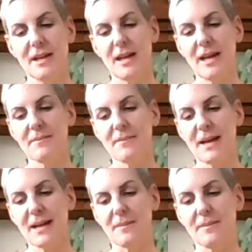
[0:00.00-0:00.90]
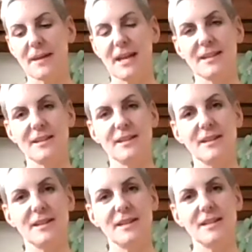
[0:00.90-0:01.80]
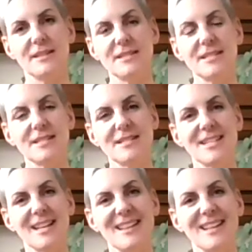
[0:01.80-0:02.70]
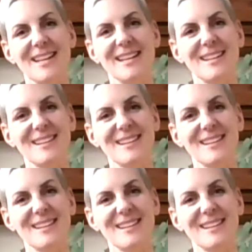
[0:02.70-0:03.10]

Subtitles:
and back up again, just gently.